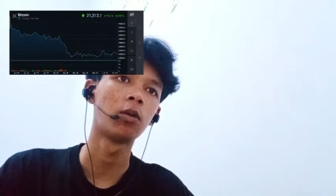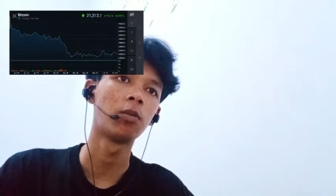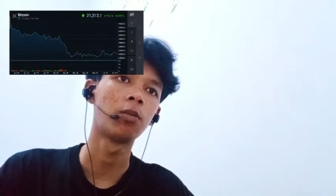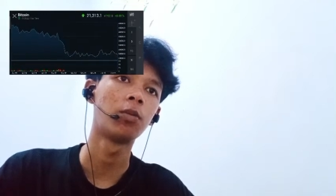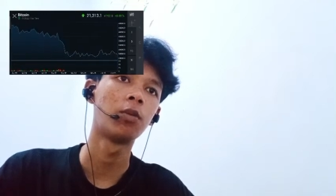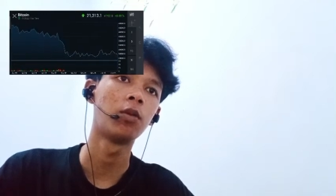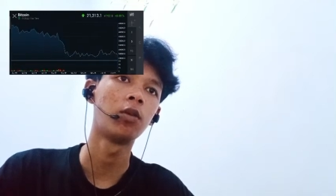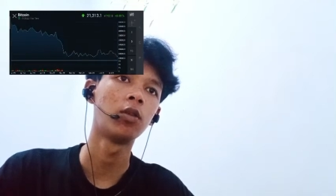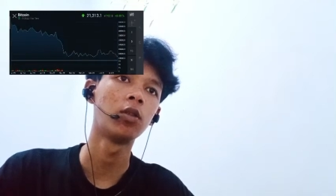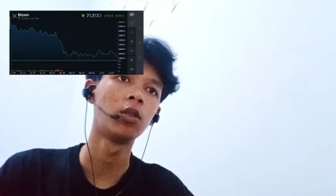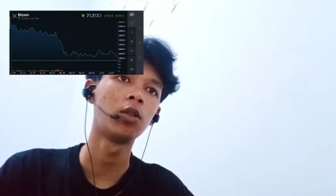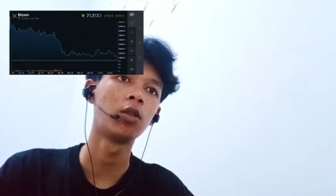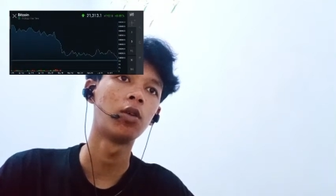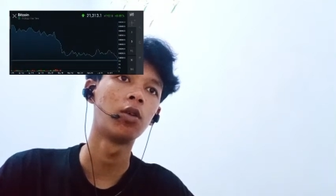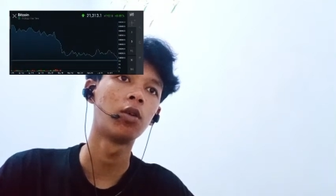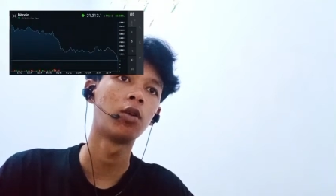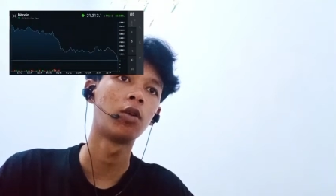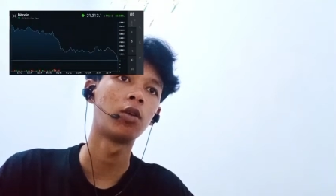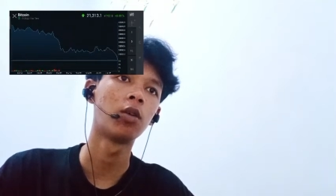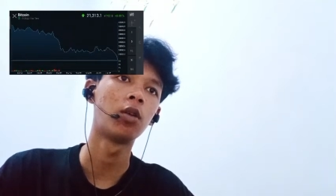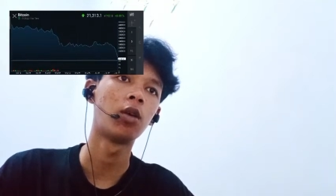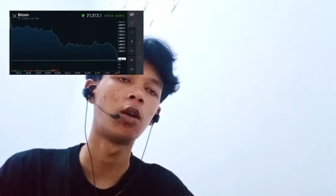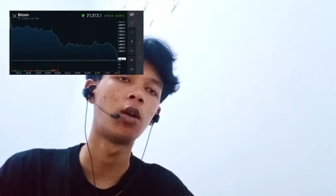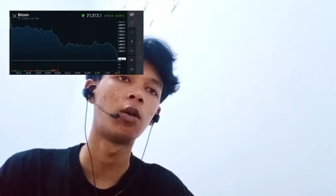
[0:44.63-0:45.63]

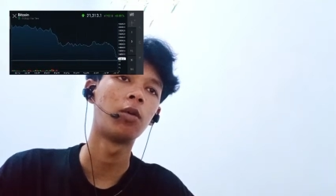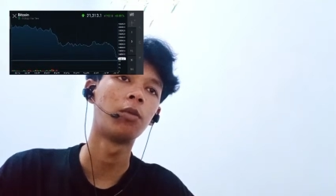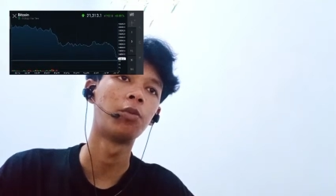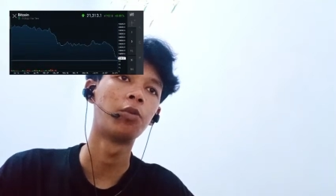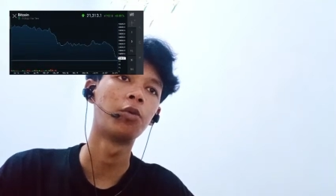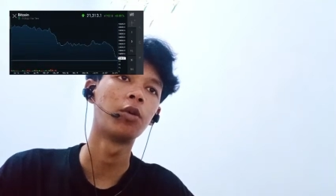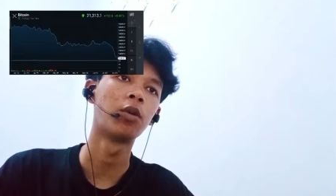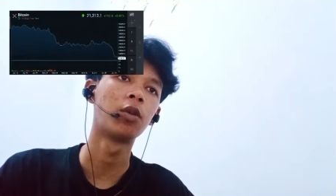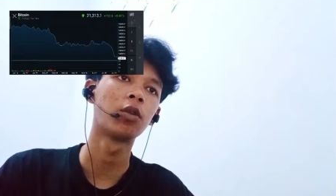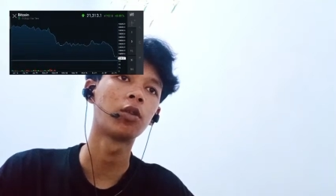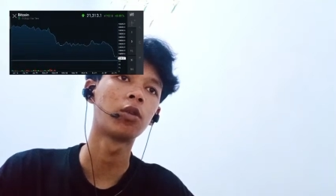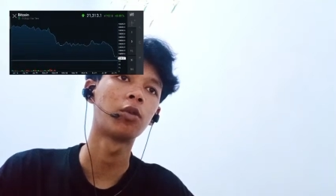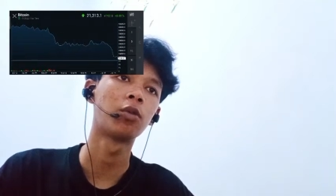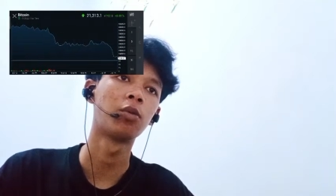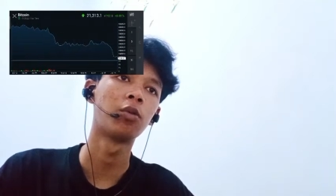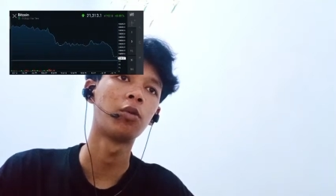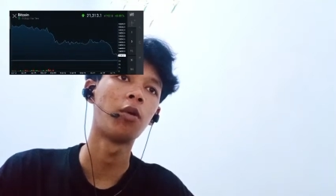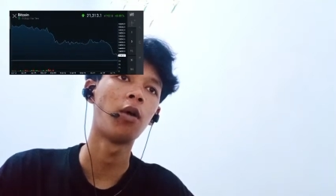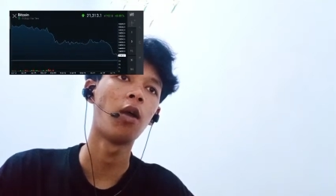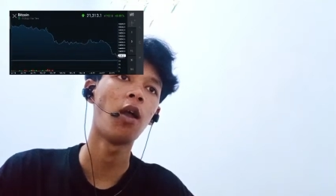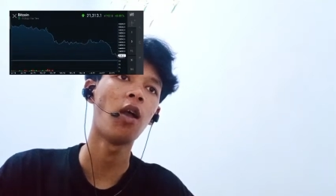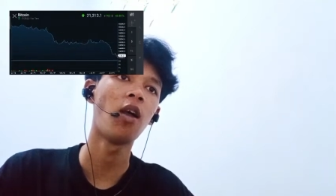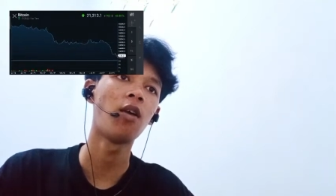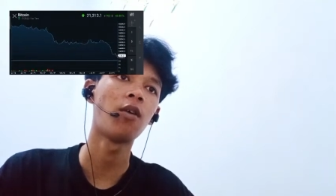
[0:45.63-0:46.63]
Polygon are built to
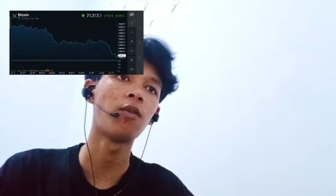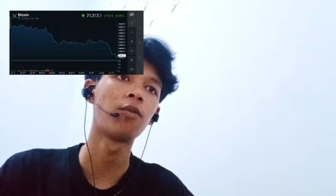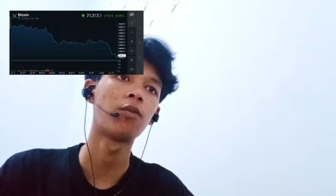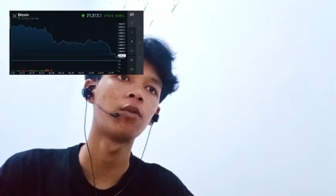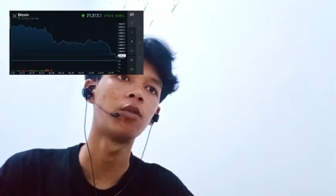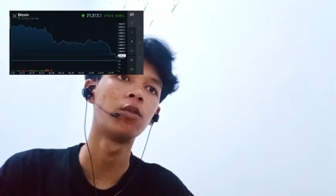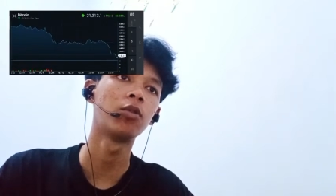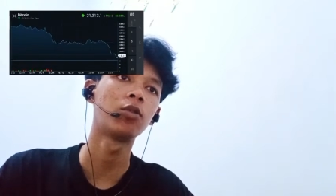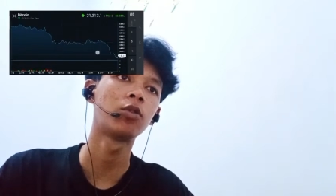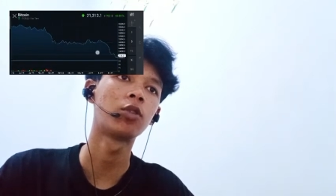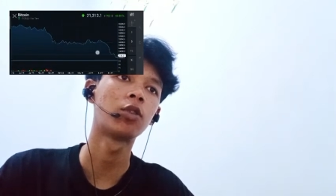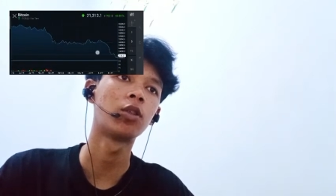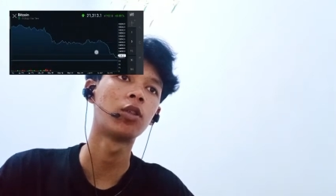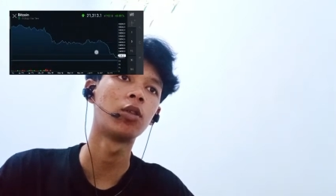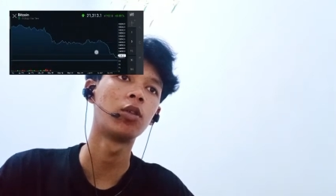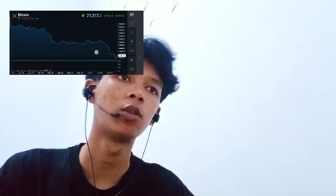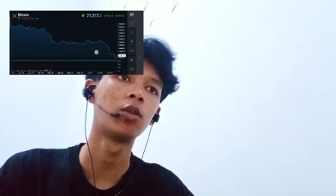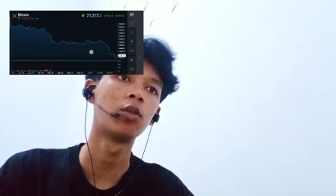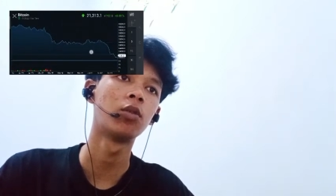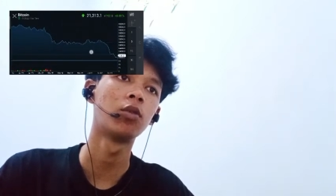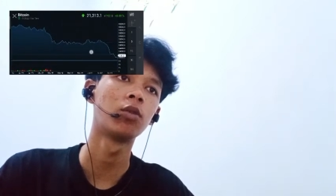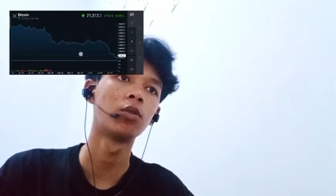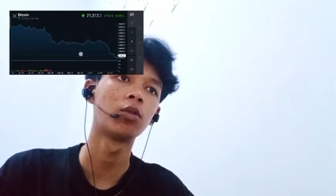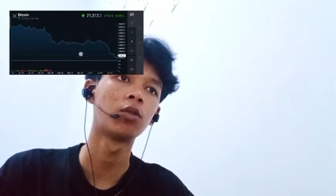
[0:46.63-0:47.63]
have
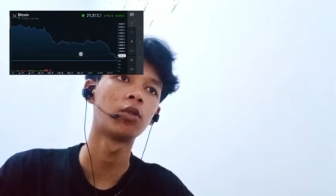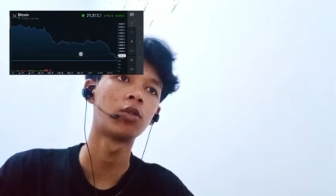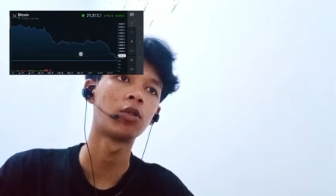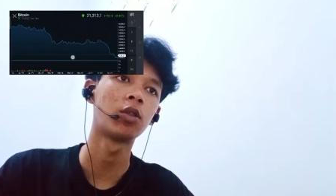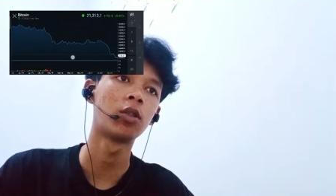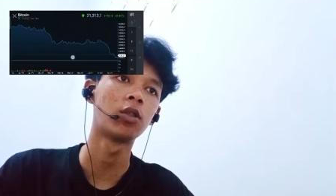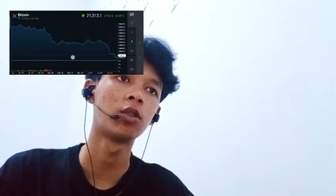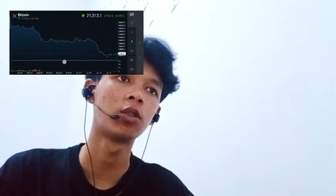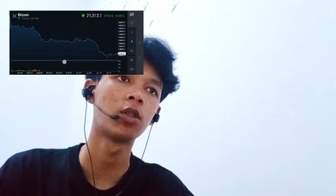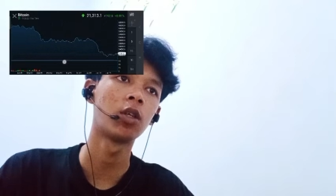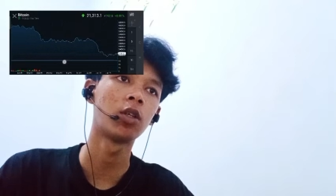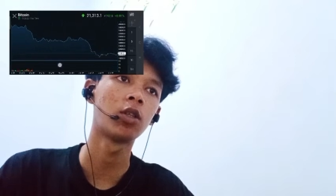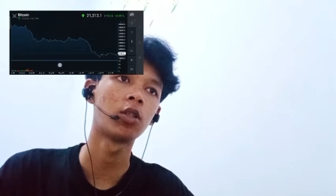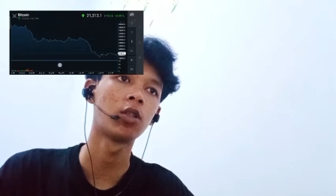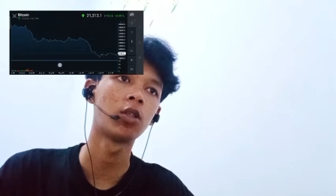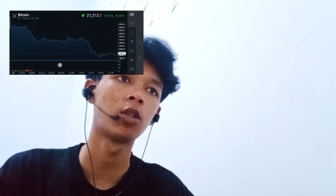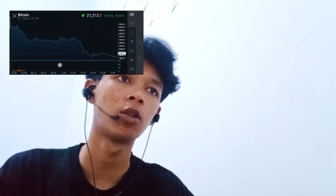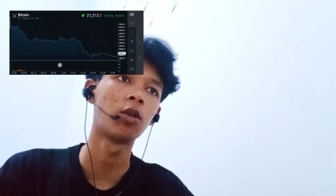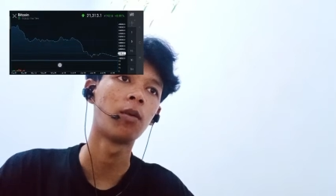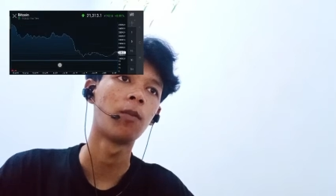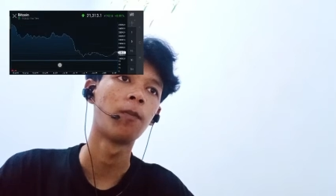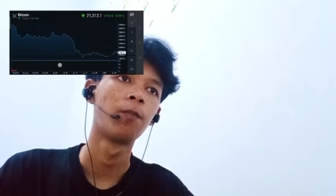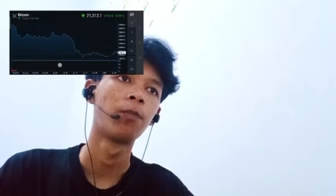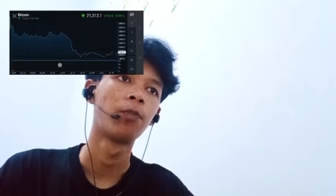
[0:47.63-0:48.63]
ultra-low transaction